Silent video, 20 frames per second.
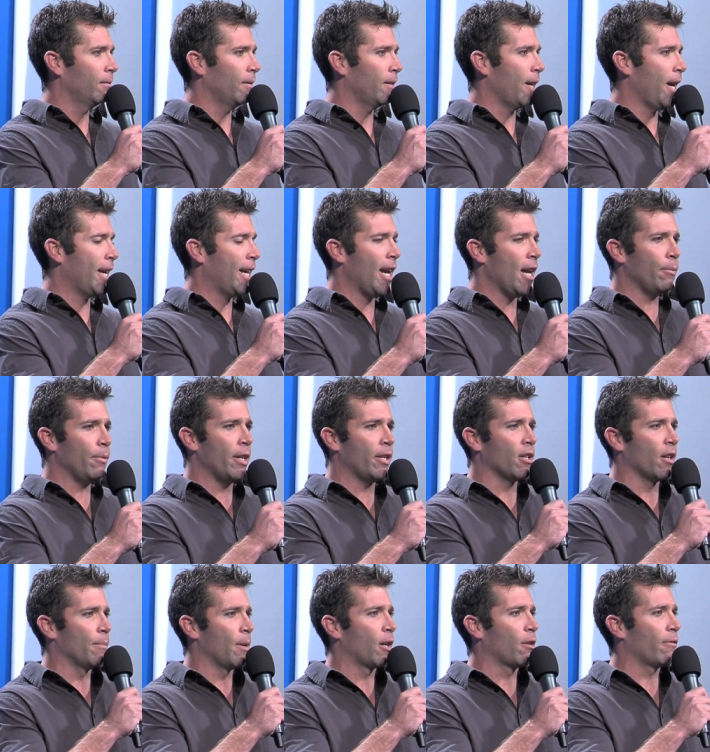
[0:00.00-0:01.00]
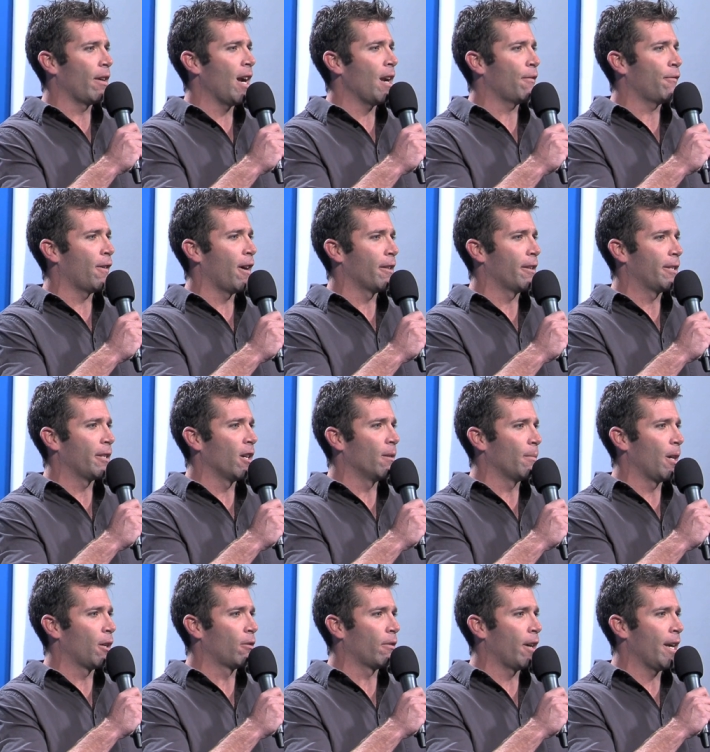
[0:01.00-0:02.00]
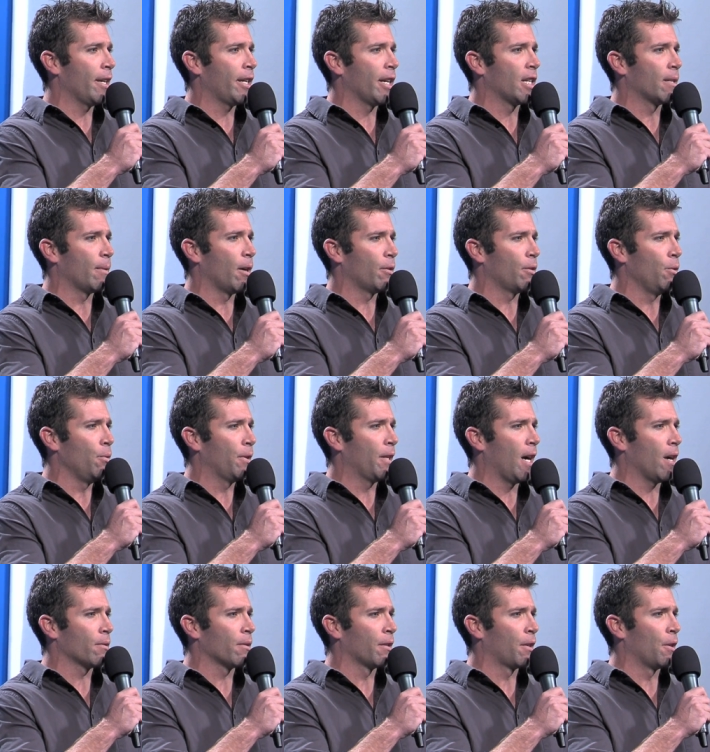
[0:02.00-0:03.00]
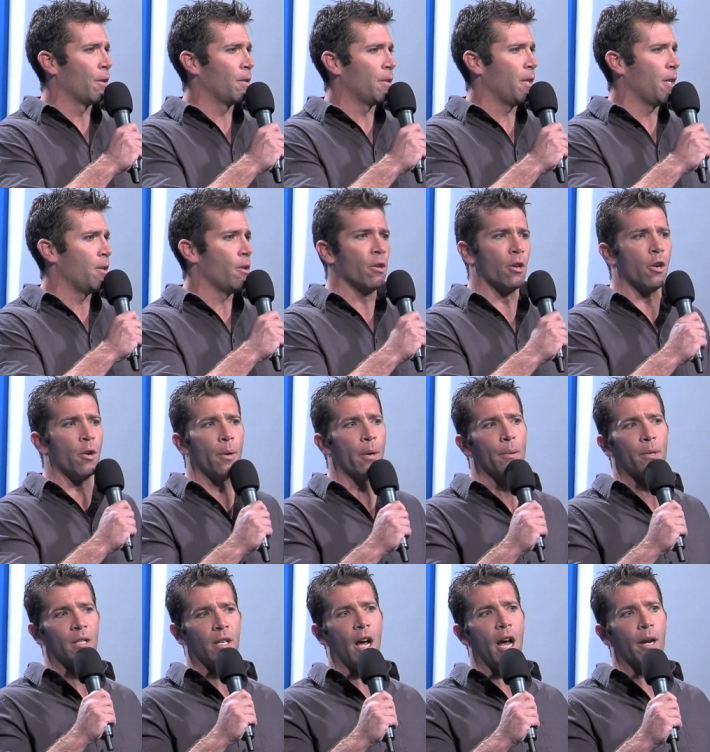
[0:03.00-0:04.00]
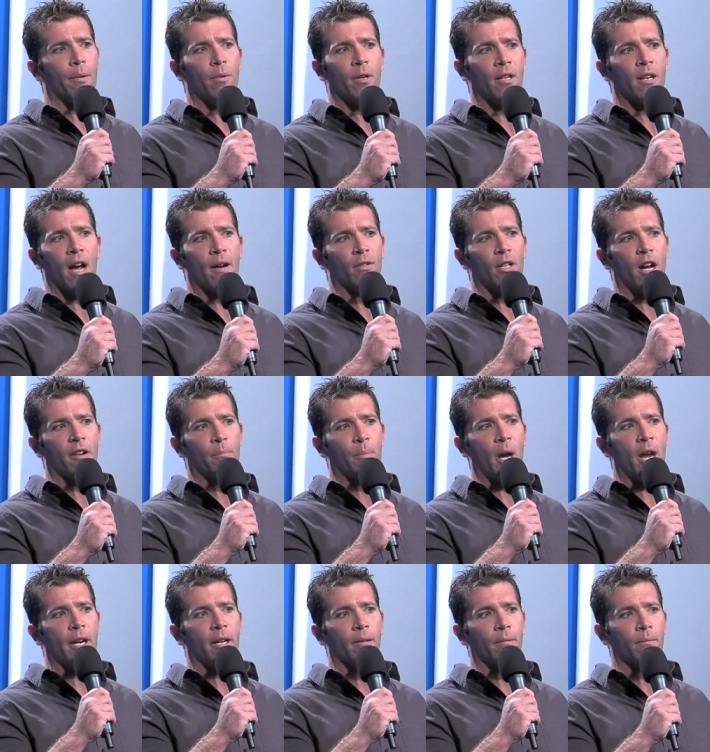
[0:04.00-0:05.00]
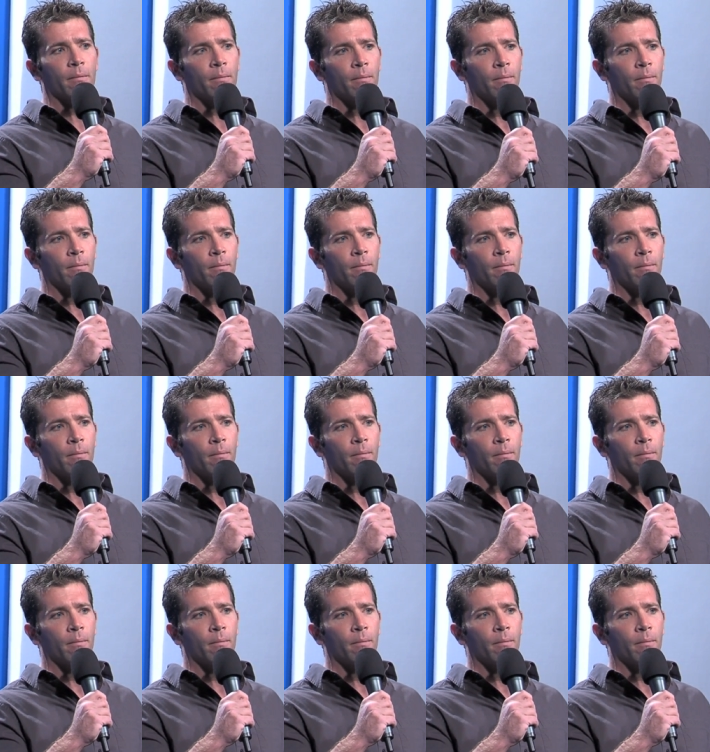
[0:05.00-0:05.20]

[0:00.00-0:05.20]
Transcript: I can't wait till my grandfather telling my grandkids about 2013. You don't know what it was like. We didn't have a lot of bacon. oh